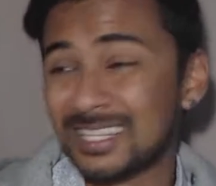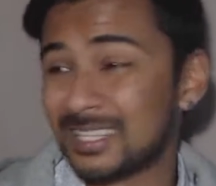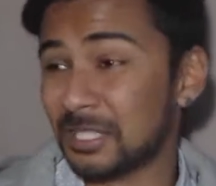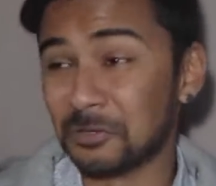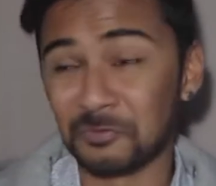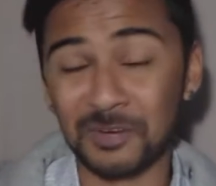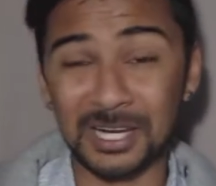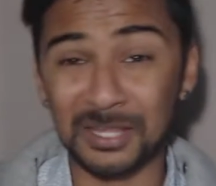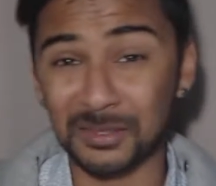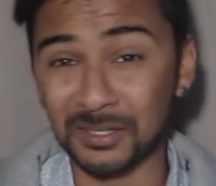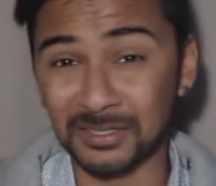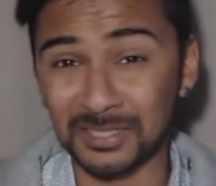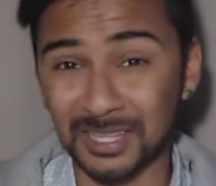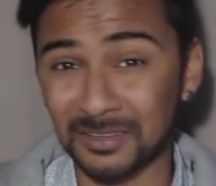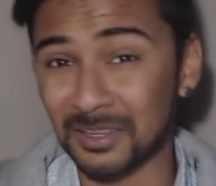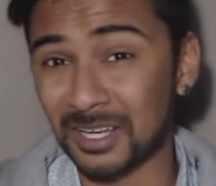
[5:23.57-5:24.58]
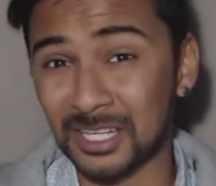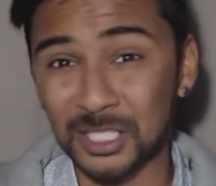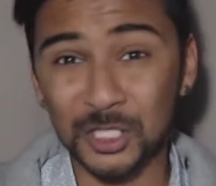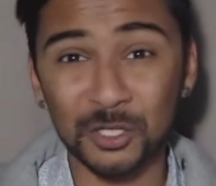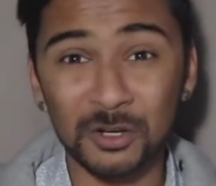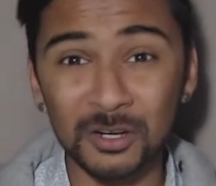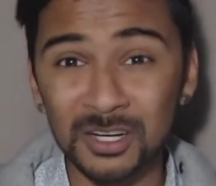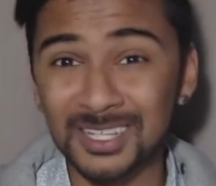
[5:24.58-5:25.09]
Didn't really think they can get
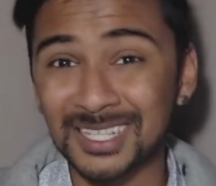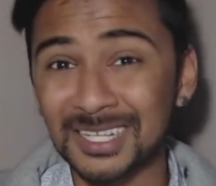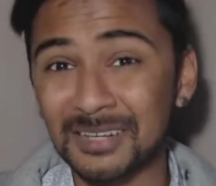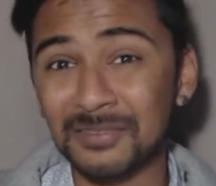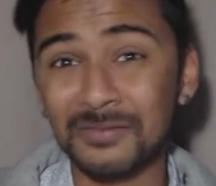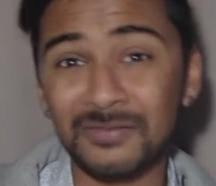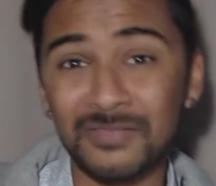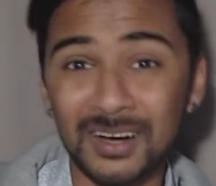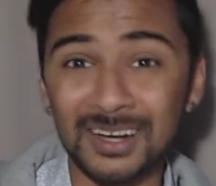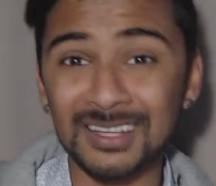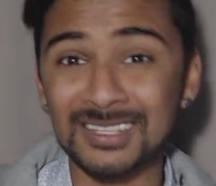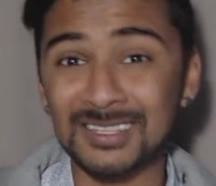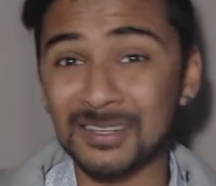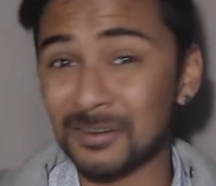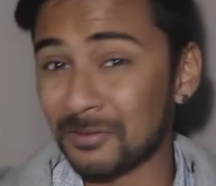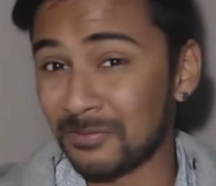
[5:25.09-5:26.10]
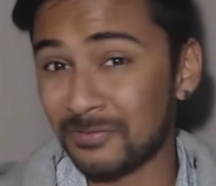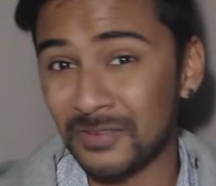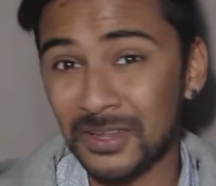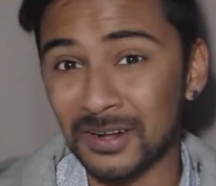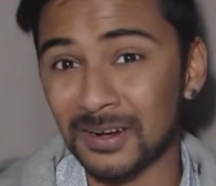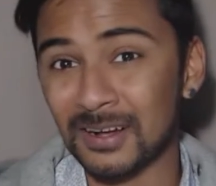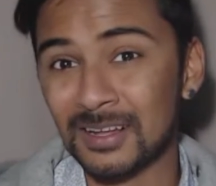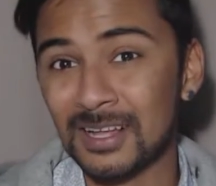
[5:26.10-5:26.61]
stronger, faster, or
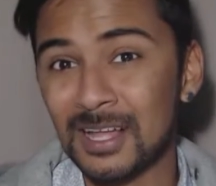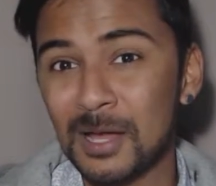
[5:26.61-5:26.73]
fitter.